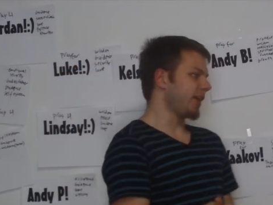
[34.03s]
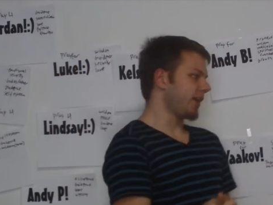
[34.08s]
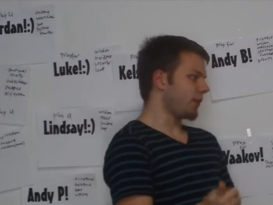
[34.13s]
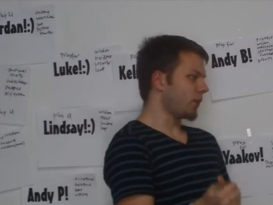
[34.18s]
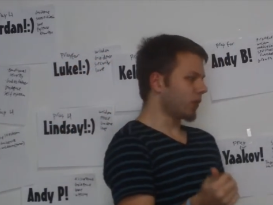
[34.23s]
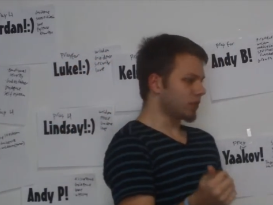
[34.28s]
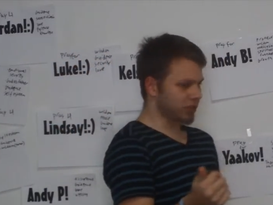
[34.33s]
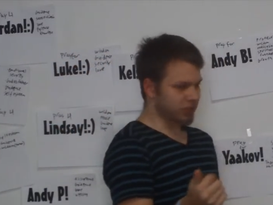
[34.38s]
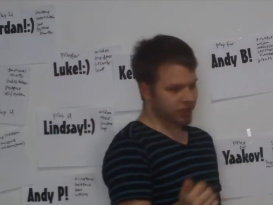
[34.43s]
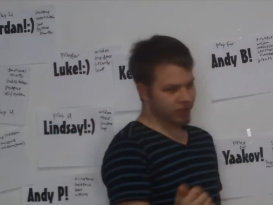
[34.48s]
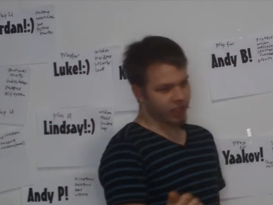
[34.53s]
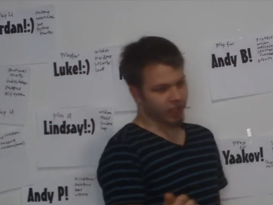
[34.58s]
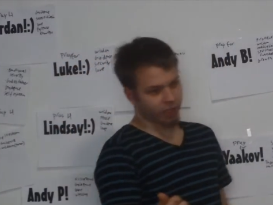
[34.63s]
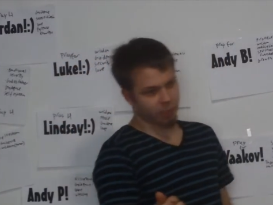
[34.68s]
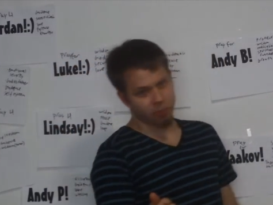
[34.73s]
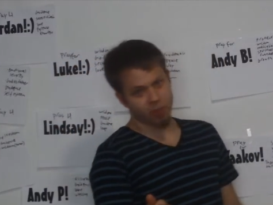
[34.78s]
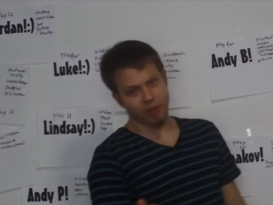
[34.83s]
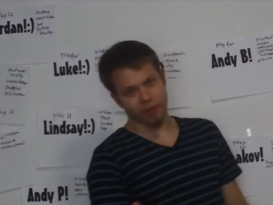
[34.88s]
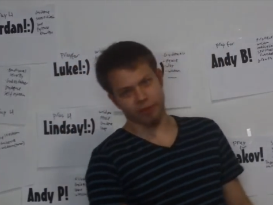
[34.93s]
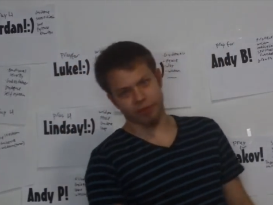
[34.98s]
night, I watched this
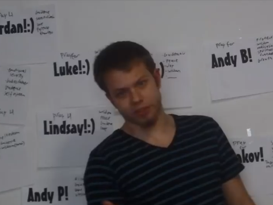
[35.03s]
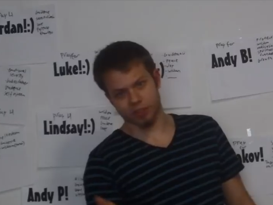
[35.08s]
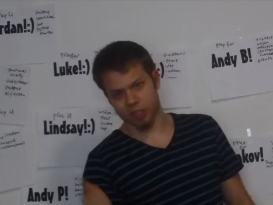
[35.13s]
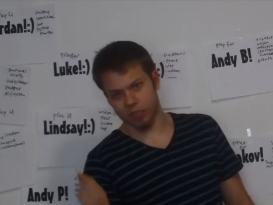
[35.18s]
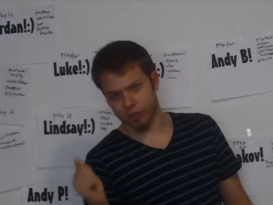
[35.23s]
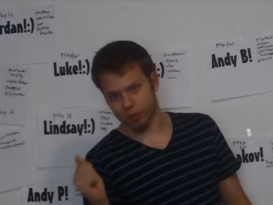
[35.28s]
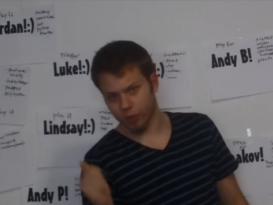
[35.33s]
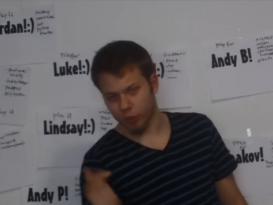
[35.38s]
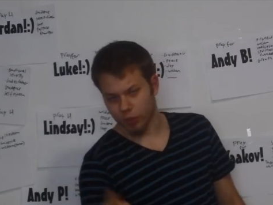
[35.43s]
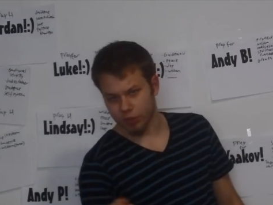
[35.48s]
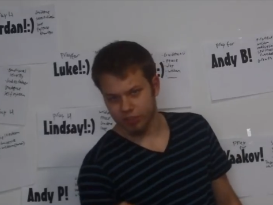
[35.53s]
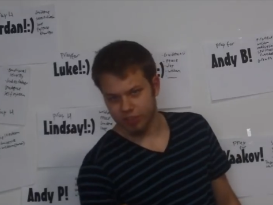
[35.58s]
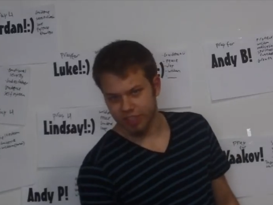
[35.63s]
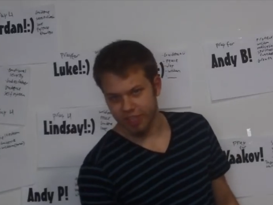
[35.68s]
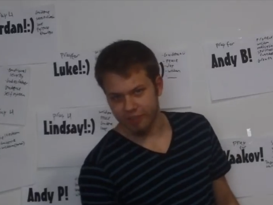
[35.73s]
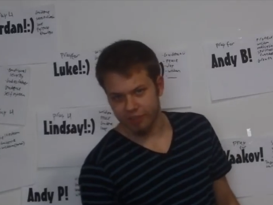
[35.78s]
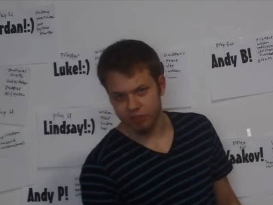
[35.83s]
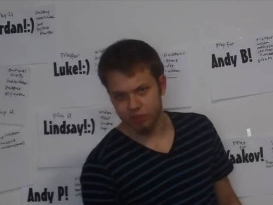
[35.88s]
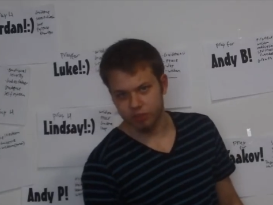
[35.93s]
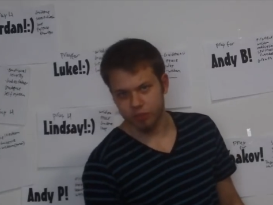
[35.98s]
documentary. It's called
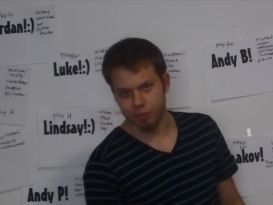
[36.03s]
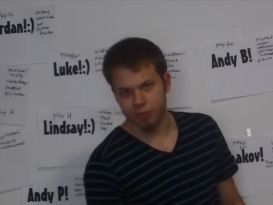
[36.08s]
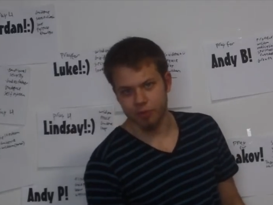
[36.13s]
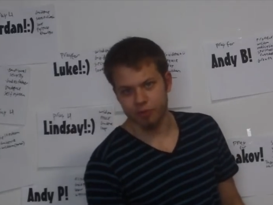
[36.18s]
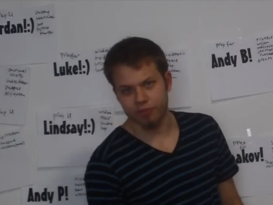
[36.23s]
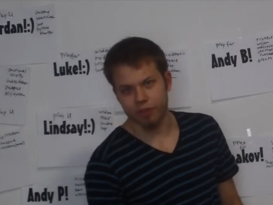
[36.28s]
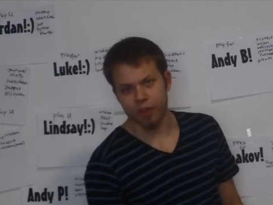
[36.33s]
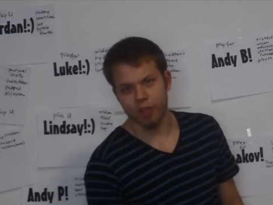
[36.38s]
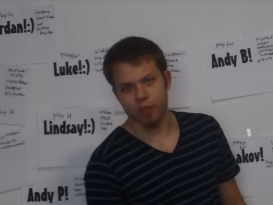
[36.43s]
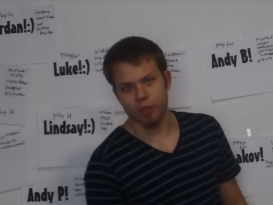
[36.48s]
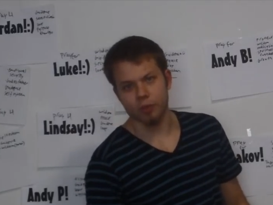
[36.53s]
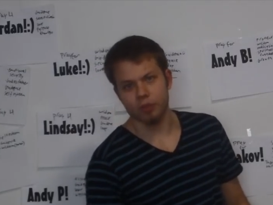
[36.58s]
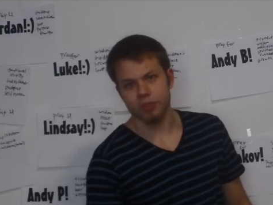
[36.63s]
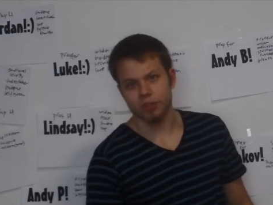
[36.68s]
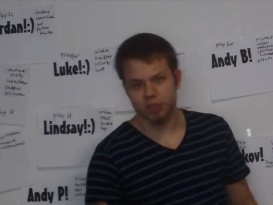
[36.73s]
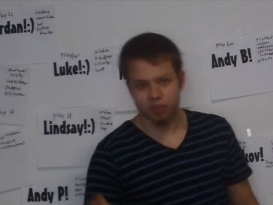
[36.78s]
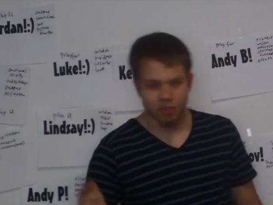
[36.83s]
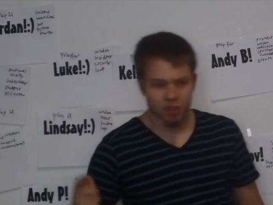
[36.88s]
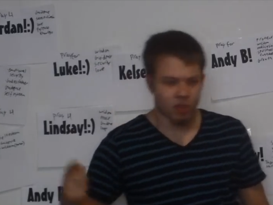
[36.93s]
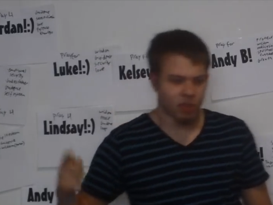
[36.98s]
Lord Save Us From Your
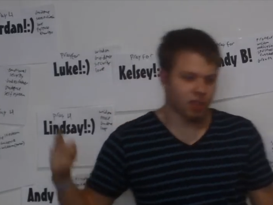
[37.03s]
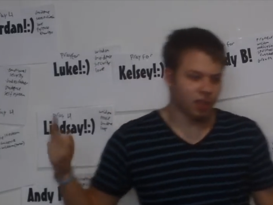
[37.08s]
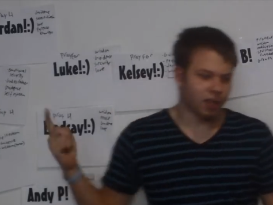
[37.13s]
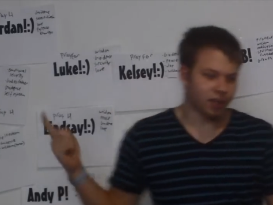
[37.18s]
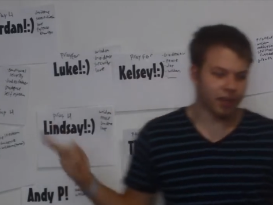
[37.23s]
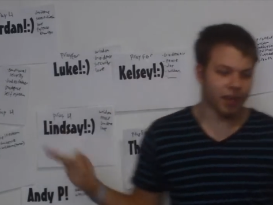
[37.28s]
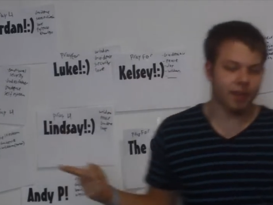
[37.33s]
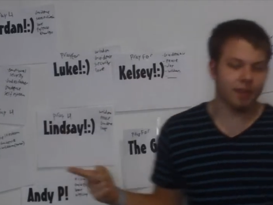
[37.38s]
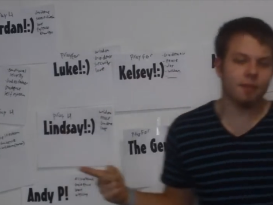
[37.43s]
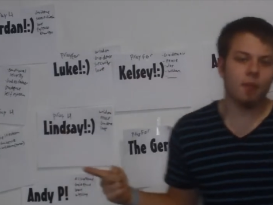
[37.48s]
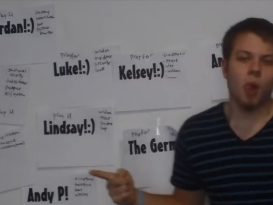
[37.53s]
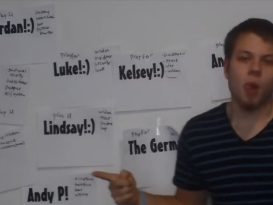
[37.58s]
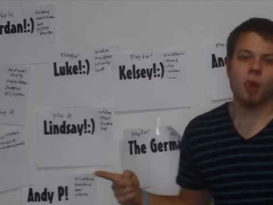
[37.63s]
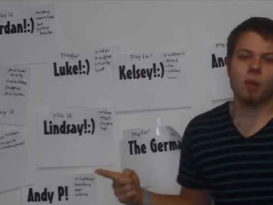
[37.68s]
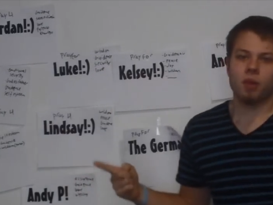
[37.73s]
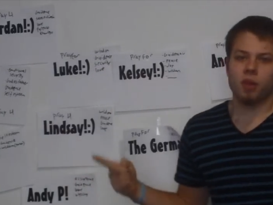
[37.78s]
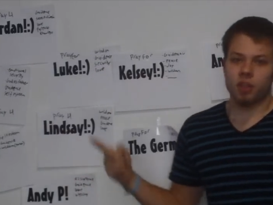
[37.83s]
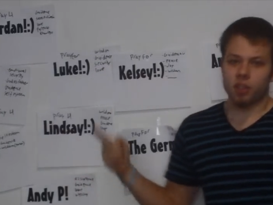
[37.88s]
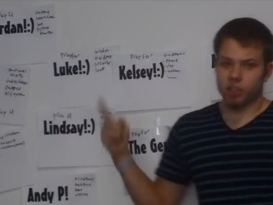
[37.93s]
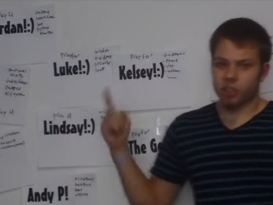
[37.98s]
Followers. Alright?
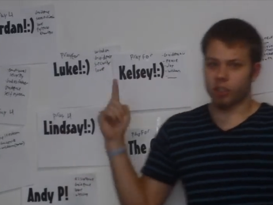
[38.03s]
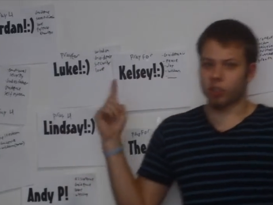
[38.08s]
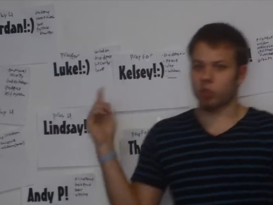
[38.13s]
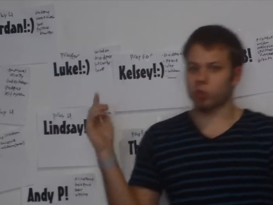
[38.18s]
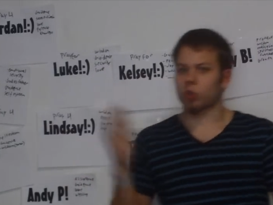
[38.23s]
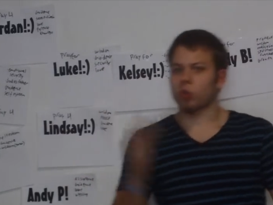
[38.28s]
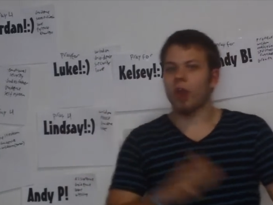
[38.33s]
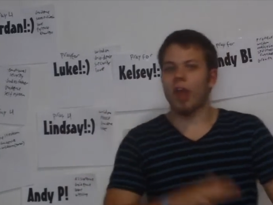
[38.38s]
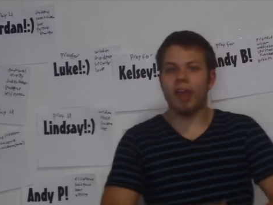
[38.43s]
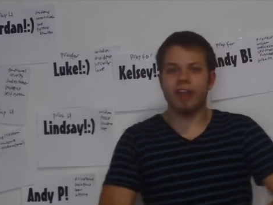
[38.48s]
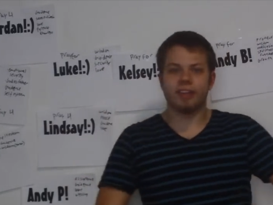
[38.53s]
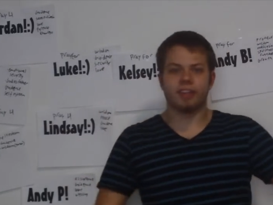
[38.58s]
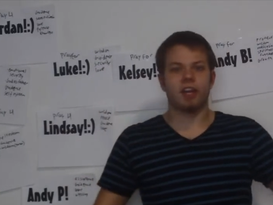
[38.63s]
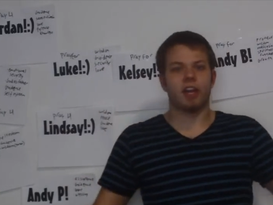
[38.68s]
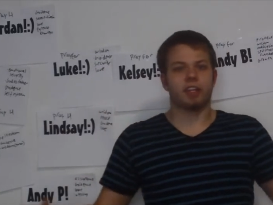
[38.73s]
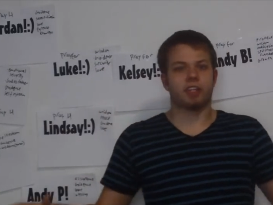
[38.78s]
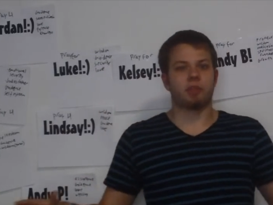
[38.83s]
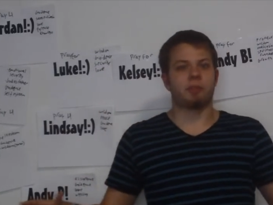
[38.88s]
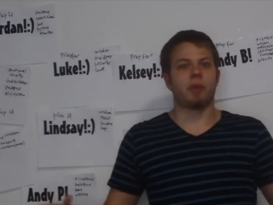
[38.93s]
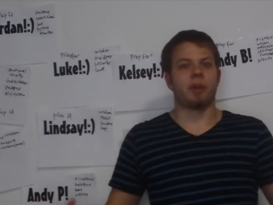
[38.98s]
Great
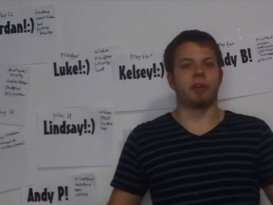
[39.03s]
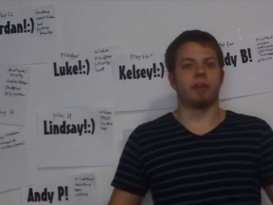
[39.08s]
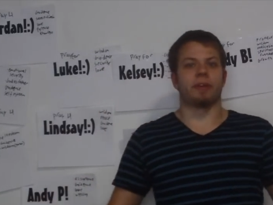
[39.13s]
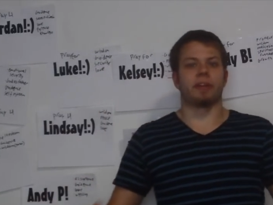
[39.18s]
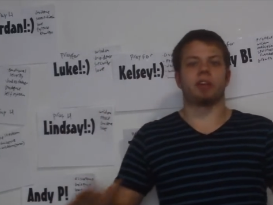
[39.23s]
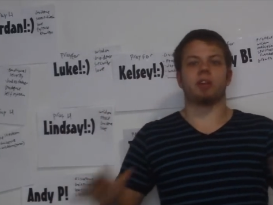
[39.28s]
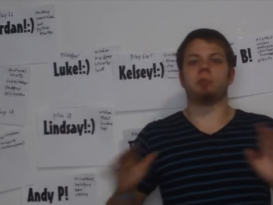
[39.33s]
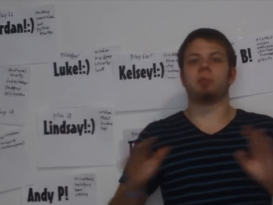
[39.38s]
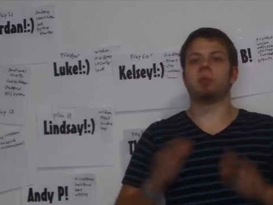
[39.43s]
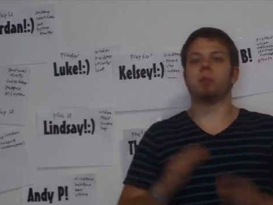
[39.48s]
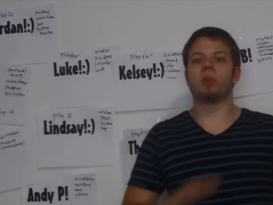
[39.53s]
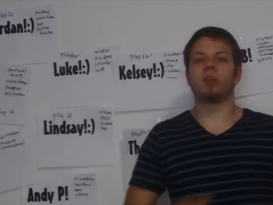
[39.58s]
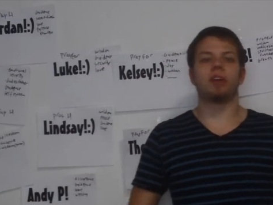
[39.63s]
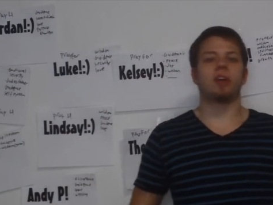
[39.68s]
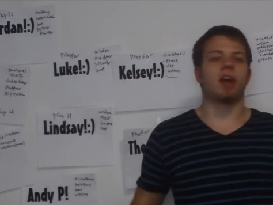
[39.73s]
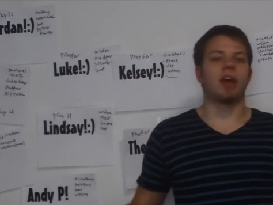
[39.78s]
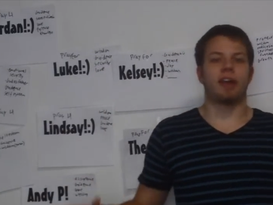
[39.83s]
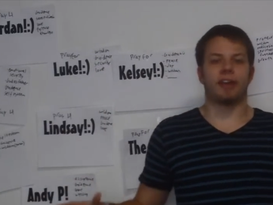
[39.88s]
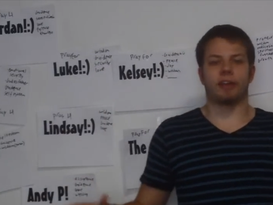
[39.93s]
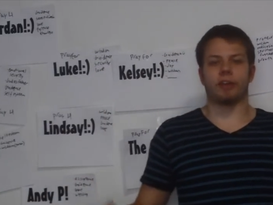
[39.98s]
documentary.
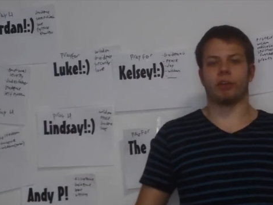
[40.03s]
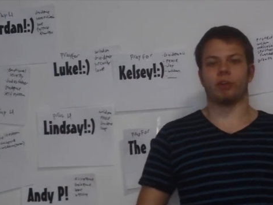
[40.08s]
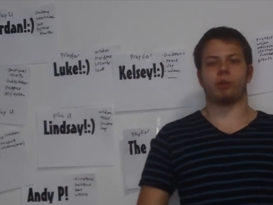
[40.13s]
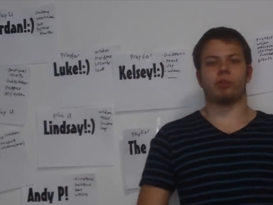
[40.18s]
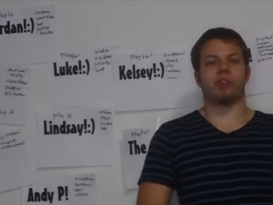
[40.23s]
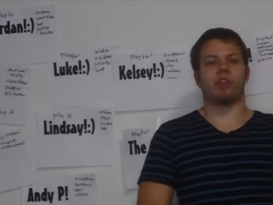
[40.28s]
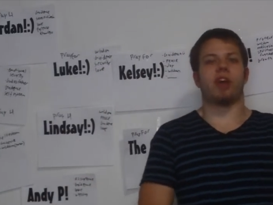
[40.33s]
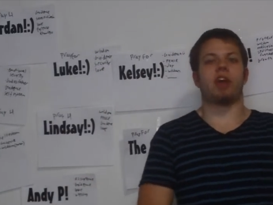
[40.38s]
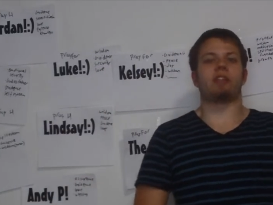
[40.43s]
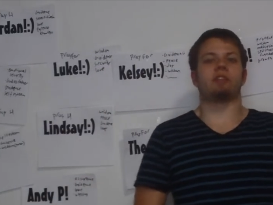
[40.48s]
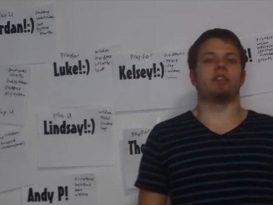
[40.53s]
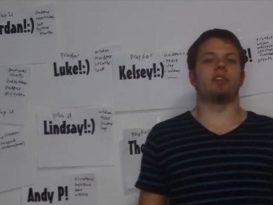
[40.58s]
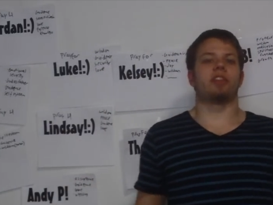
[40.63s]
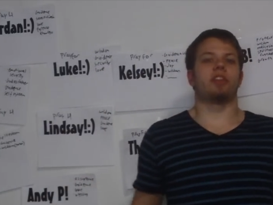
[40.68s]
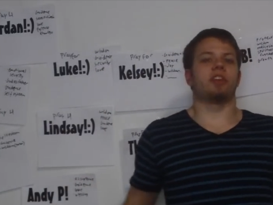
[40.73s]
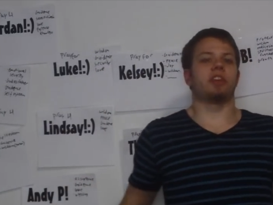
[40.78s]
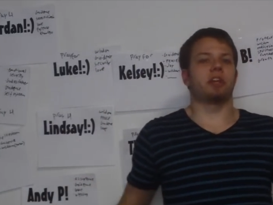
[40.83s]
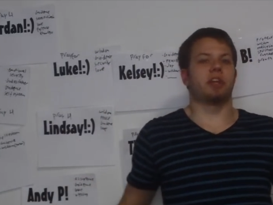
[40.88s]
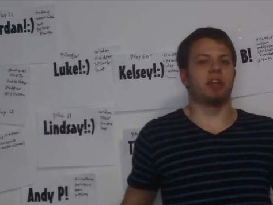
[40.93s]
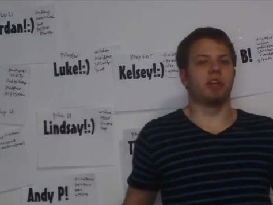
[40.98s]
I agree with
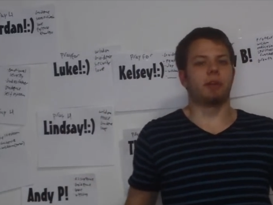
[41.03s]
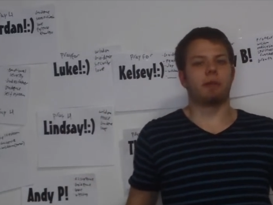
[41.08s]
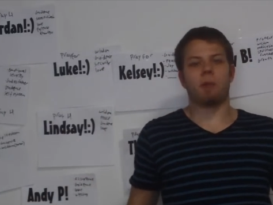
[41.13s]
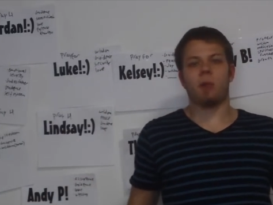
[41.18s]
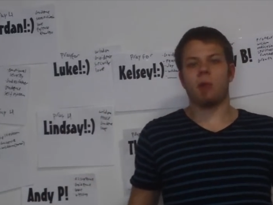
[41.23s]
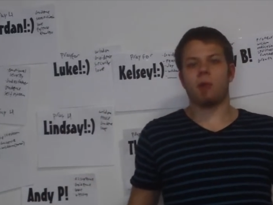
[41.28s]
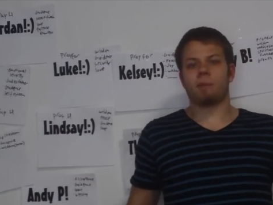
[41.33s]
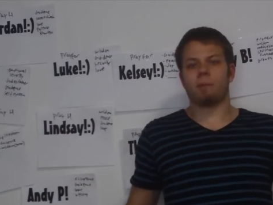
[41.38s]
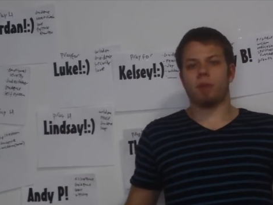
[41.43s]
everything in it.